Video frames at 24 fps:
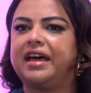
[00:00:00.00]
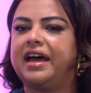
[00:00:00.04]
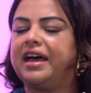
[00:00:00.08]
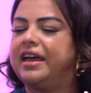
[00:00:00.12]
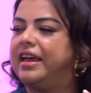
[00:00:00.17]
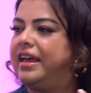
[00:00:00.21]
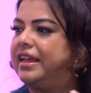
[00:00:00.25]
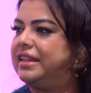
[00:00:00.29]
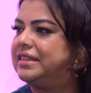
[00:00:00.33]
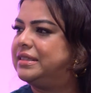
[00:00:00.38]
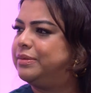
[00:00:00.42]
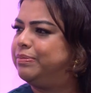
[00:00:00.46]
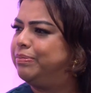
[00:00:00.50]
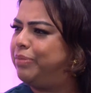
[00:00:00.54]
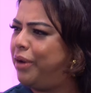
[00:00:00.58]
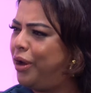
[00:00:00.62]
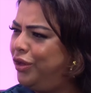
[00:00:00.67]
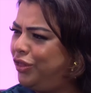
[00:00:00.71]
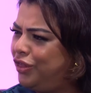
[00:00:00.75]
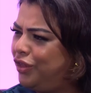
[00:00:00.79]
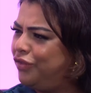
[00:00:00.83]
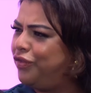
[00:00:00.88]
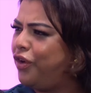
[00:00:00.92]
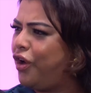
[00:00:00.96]
that of it's course.
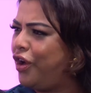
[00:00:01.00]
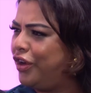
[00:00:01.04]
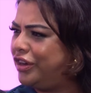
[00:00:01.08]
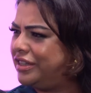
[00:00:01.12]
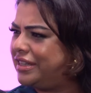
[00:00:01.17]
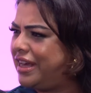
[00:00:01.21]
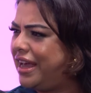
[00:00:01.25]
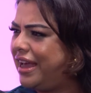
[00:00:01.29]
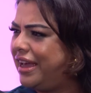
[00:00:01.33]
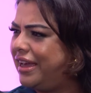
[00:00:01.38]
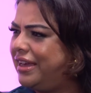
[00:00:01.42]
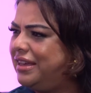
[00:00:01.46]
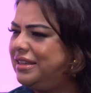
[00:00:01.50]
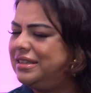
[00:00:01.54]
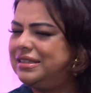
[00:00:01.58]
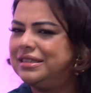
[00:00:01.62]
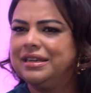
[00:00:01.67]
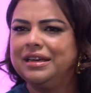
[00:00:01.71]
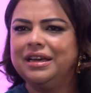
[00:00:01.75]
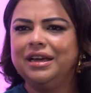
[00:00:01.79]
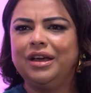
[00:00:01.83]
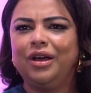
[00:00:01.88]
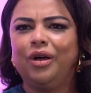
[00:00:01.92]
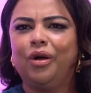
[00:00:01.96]
both of our days.
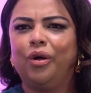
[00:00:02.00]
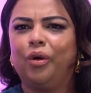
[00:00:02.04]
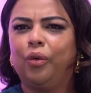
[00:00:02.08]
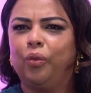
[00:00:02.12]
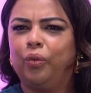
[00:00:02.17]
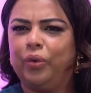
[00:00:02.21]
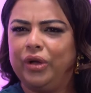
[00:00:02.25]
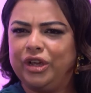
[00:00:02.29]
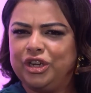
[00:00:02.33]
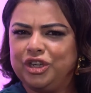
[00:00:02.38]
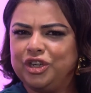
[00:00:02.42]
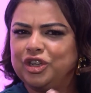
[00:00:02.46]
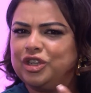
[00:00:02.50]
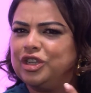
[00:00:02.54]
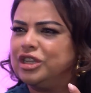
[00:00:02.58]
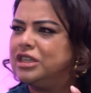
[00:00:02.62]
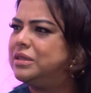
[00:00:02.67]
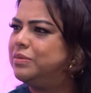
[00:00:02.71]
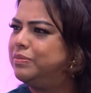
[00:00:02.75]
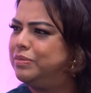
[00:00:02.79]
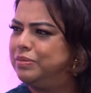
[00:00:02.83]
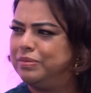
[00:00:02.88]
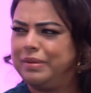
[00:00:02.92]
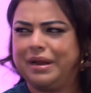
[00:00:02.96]
We should
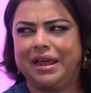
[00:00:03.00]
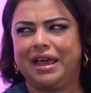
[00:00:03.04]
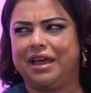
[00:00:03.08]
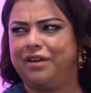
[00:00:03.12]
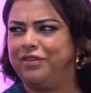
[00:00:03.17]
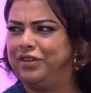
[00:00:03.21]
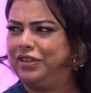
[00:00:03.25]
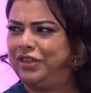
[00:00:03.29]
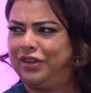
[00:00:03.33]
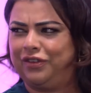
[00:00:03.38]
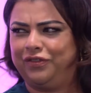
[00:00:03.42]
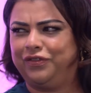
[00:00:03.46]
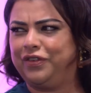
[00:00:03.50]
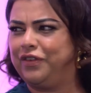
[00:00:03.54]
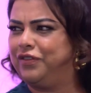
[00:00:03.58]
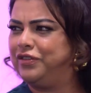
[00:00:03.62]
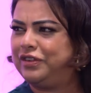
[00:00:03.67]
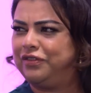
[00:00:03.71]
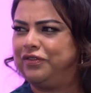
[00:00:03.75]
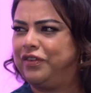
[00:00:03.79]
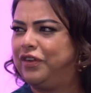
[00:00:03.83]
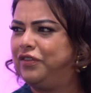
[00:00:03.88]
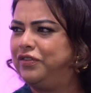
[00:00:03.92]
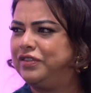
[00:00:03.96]
just split everything
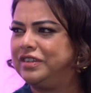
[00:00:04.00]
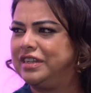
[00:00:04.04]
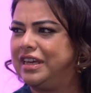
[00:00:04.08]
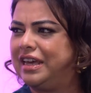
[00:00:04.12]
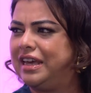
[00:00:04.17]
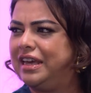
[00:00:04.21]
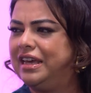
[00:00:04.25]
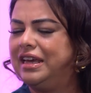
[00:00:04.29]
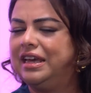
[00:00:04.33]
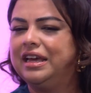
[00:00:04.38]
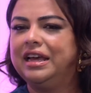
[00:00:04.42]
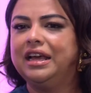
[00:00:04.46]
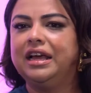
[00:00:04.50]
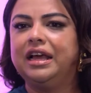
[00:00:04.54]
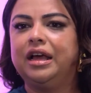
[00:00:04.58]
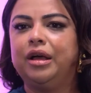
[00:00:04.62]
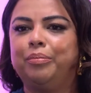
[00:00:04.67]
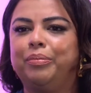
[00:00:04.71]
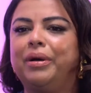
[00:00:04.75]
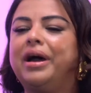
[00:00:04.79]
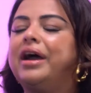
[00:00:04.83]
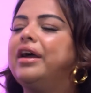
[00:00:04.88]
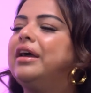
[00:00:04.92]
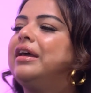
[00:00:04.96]
50 50
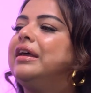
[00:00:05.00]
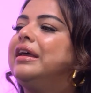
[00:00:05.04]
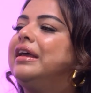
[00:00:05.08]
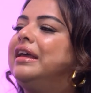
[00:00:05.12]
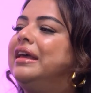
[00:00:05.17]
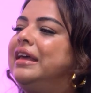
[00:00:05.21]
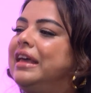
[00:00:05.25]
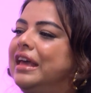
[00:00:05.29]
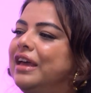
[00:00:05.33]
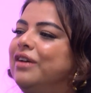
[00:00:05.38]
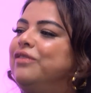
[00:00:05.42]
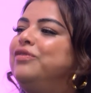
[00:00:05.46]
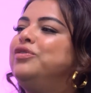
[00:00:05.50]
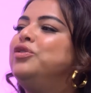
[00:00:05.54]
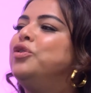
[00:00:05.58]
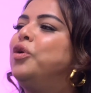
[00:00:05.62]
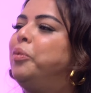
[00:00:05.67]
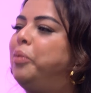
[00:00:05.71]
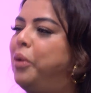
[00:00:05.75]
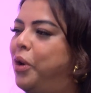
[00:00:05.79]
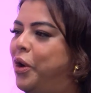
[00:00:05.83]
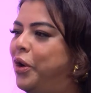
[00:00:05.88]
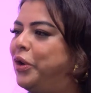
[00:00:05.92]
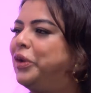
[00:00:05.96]
give your
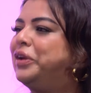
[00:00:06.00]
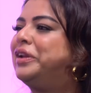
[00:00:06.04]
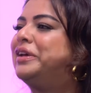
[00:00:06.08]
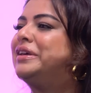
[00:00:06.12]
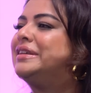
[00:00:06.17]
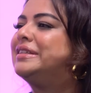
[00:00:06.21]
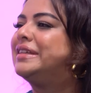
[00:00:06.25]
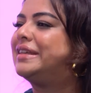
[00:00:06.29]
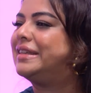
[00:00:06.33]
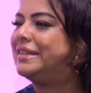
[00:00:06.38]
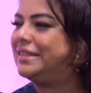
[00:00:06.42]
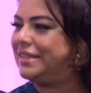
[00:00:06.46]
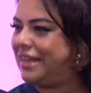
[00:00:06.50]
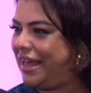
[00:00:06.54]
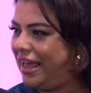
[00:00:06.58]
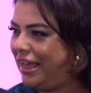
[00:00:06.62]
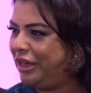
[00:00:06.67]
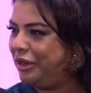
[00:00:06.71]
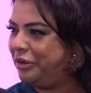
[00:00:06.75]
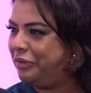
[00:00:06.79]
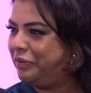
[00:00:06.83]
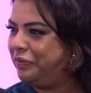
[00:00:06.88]
partners a say.